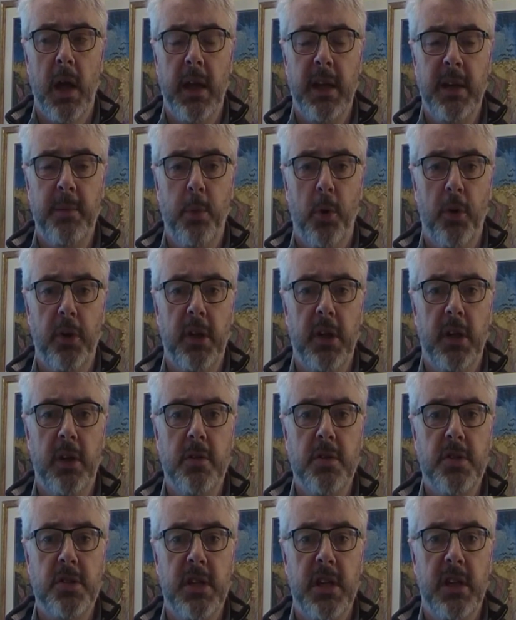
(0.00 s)
Anybody
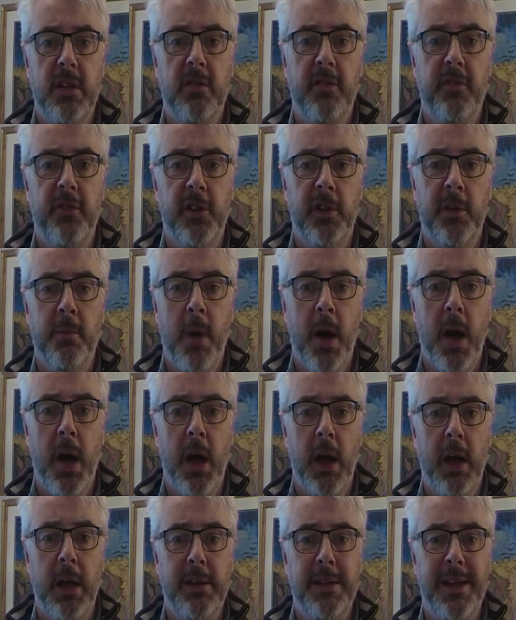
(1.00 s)
who's seen the film
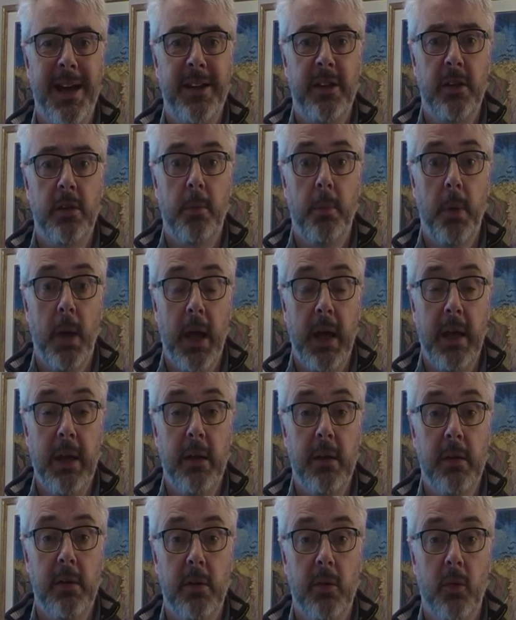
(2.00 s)
I, Daniel
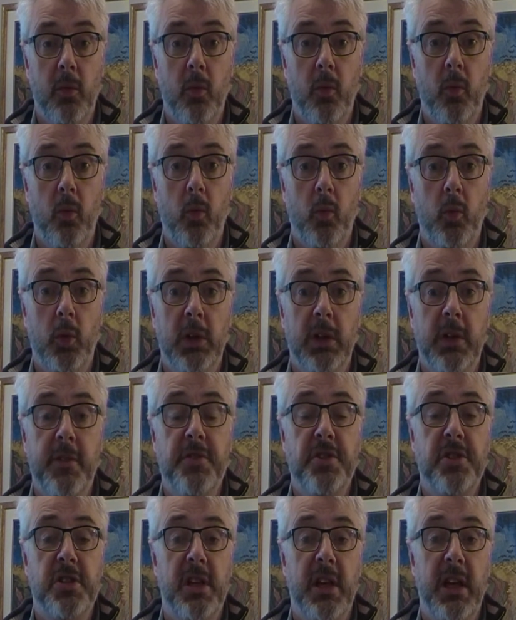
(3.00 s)
Blake, will
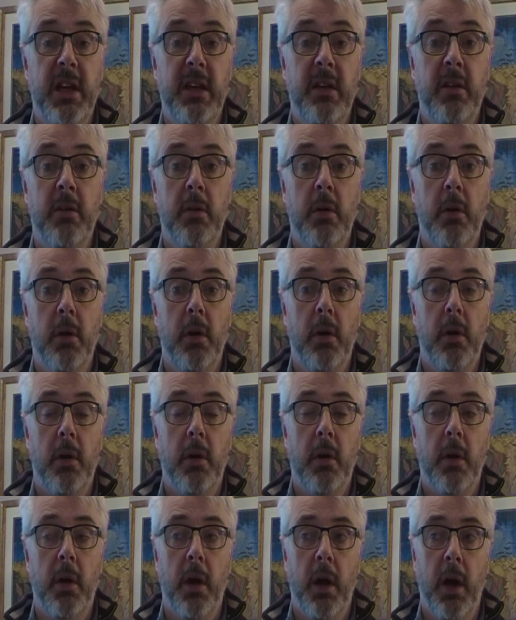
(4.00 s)
have seen
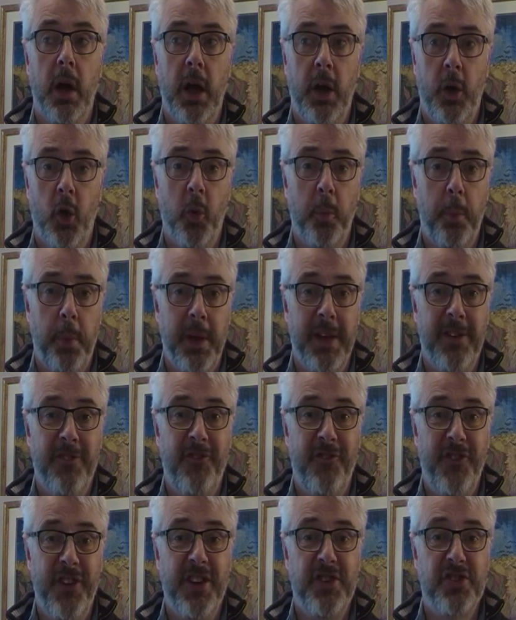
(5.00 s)
an albeit
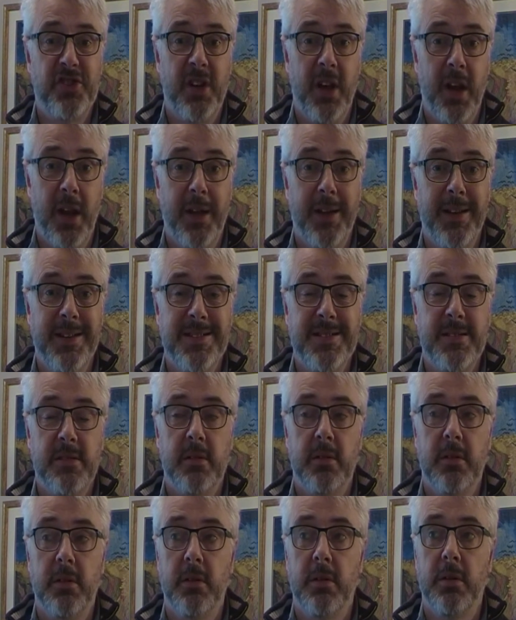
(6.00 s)

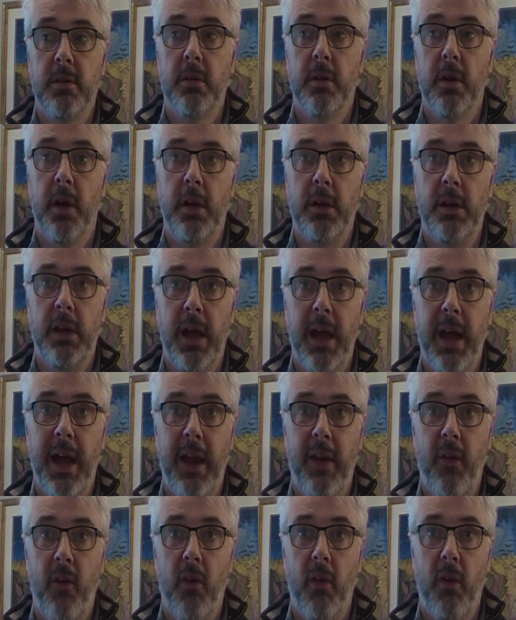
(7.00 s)
fictionalised and
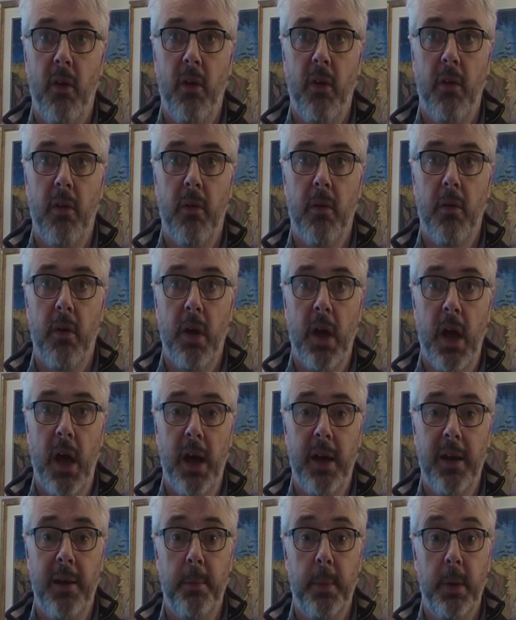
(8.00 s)
yet
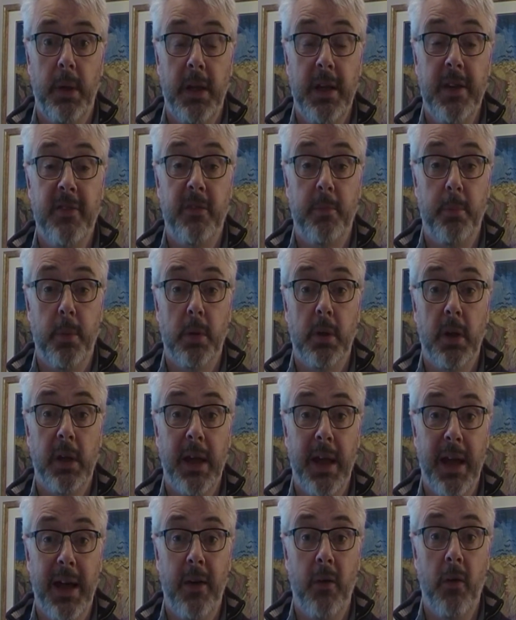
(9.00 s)
highly believable
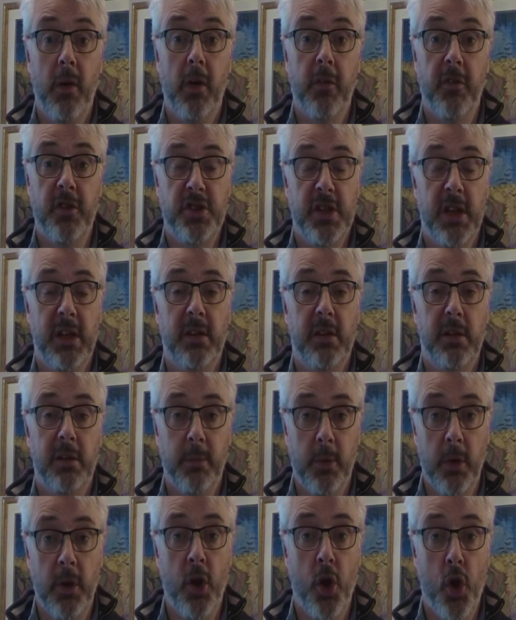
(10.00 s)
account of a
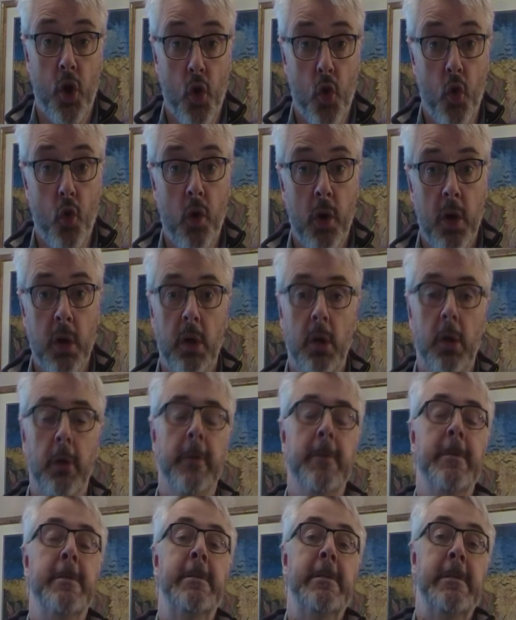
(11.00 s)
gentleman who,
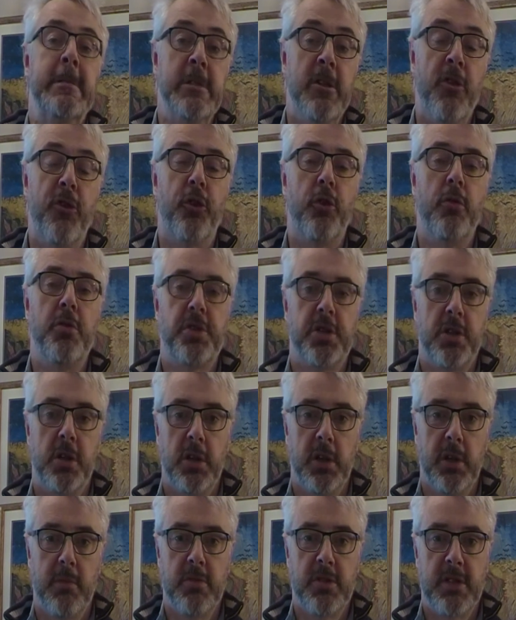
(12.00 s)
through
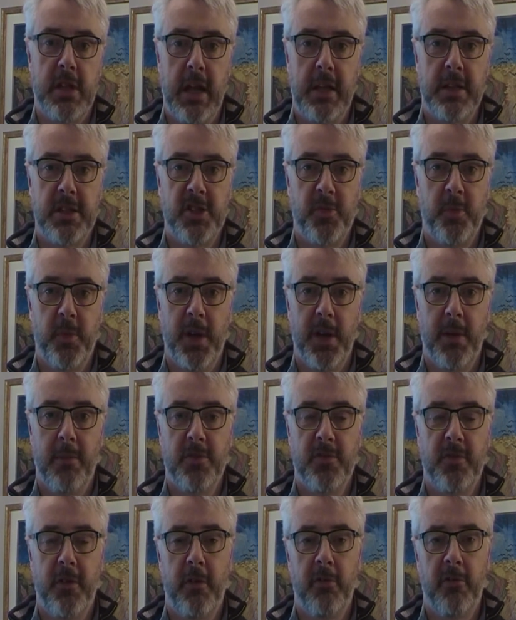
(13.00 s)
circumstances,
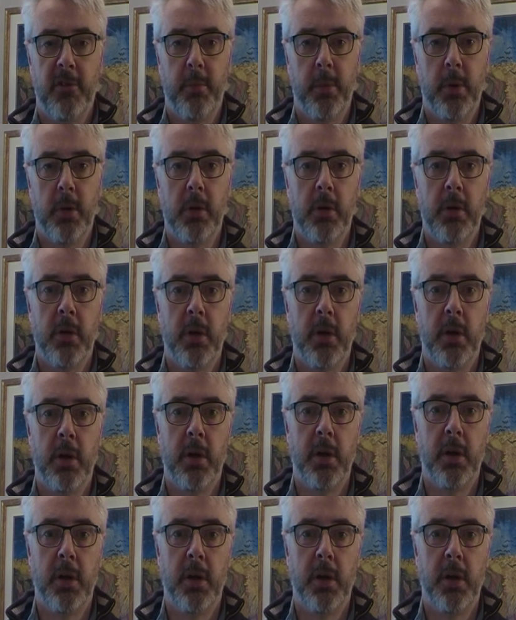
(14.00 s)
becomes vulnerable,